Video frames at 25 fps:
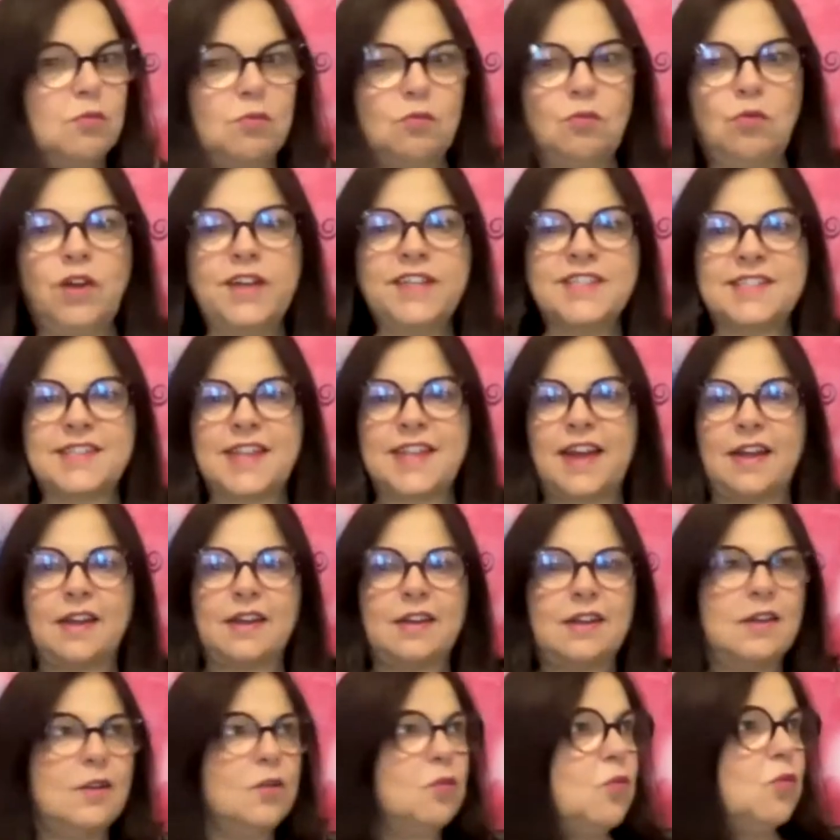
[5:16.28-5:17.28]
is that?
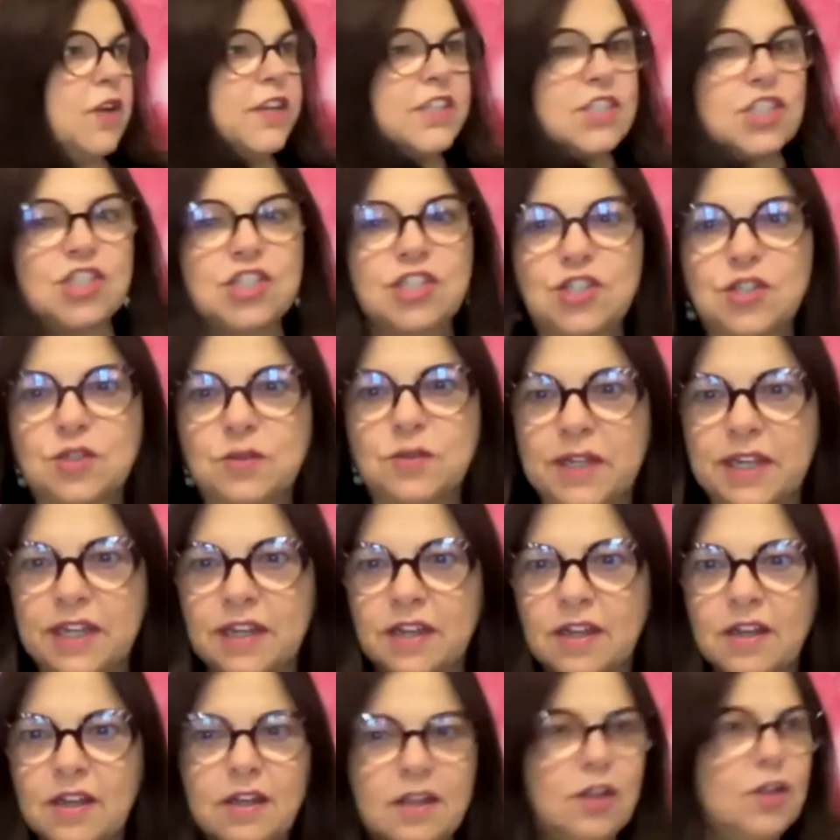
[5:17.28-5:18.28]
What is she
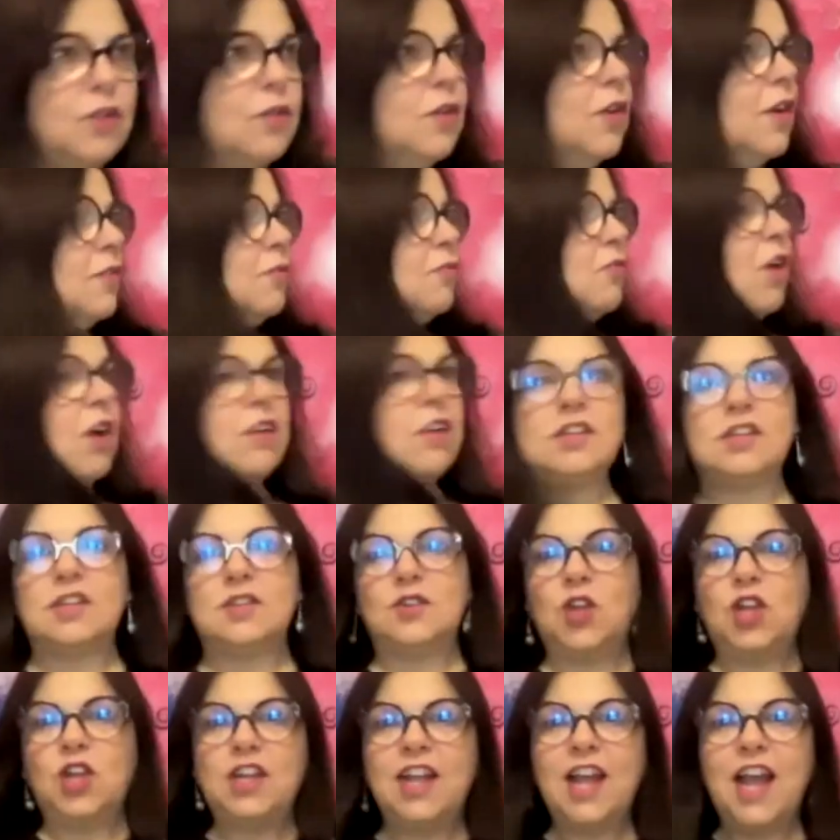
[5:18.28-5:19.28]
doing? What?
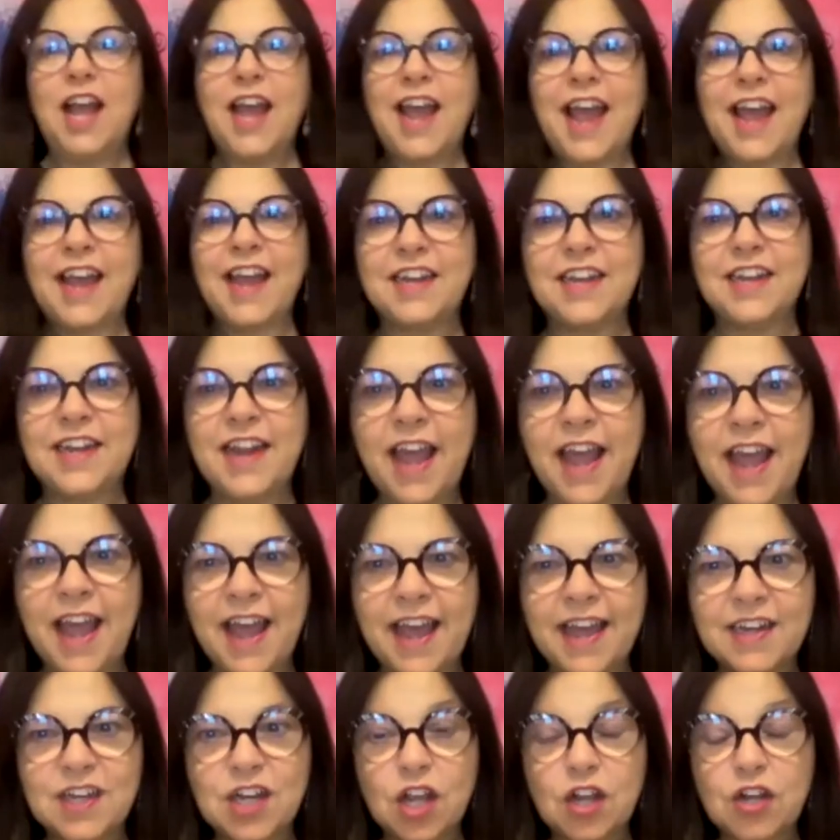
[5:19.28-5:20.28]
And I
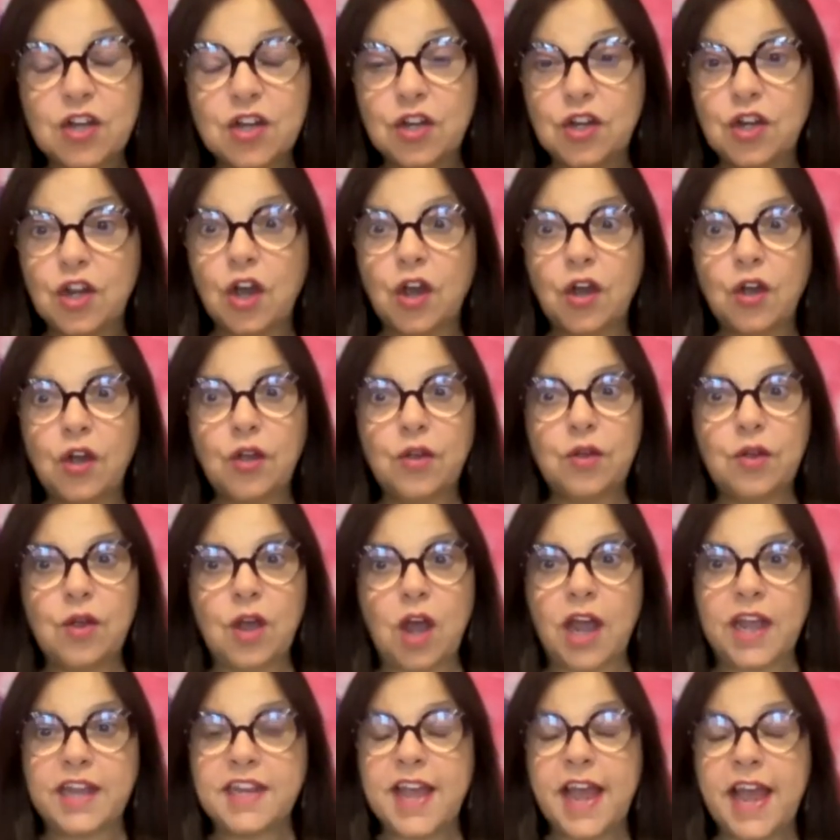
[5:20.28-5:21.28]
had
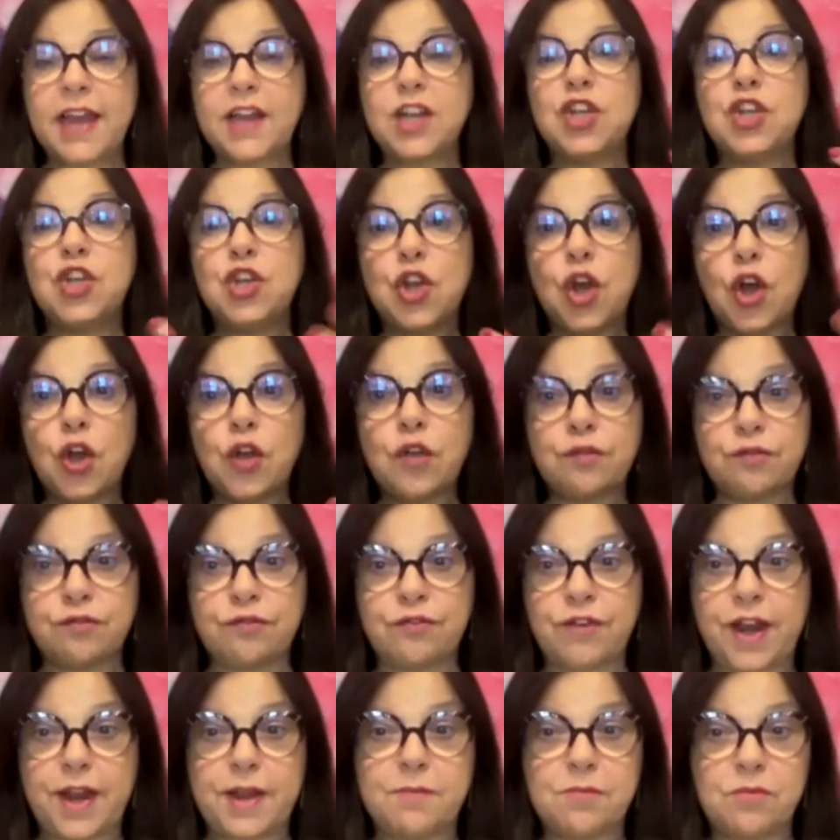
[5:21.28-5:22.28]
no
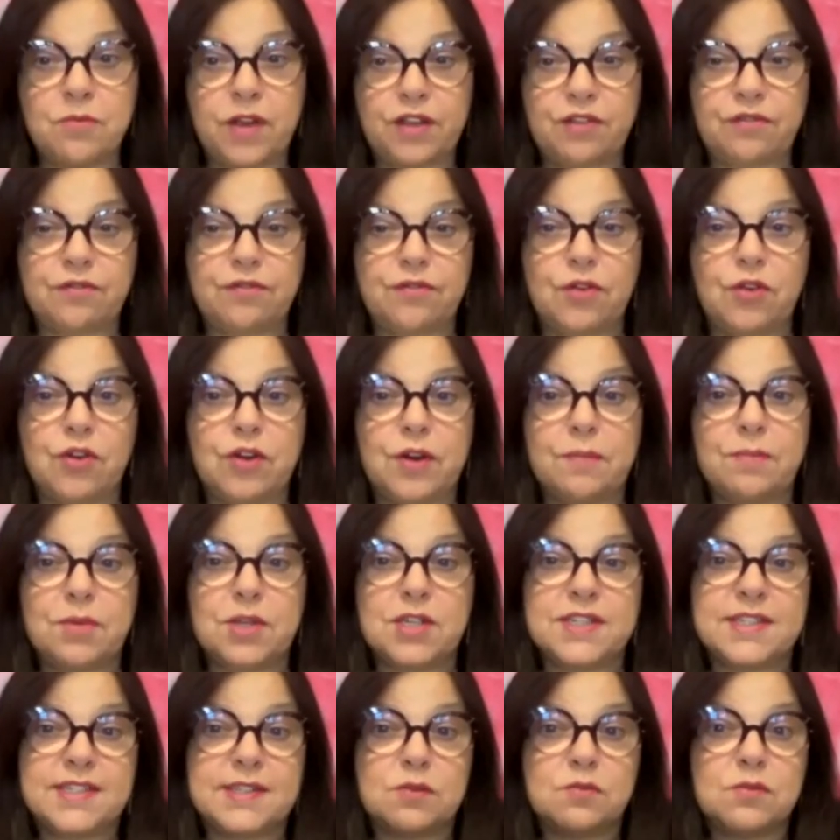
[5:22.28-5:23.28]
framework for it,
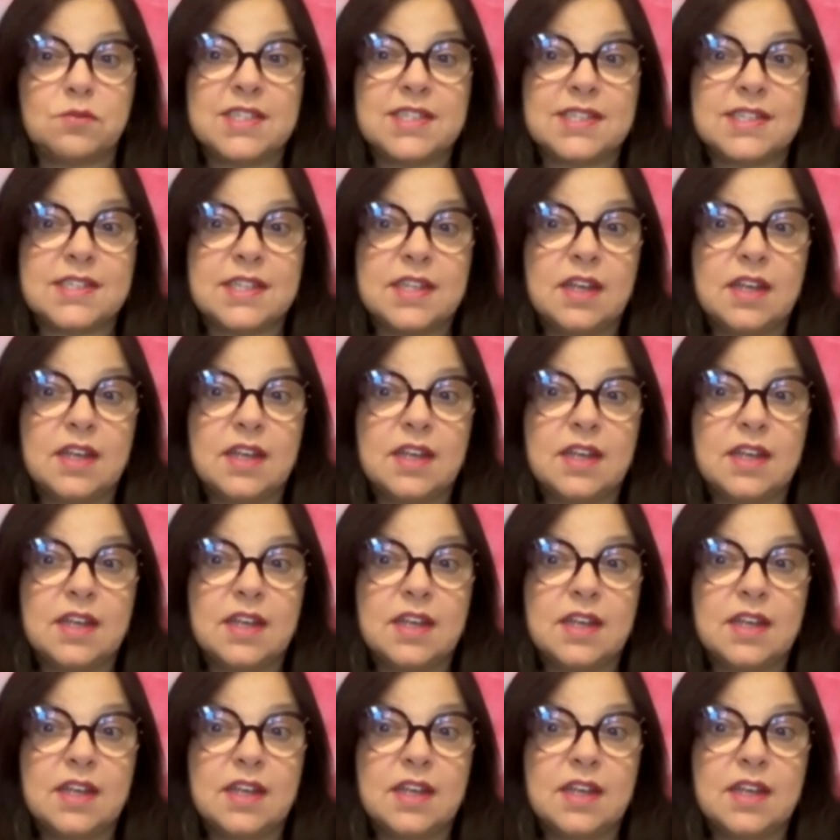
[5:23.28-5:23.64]
because it was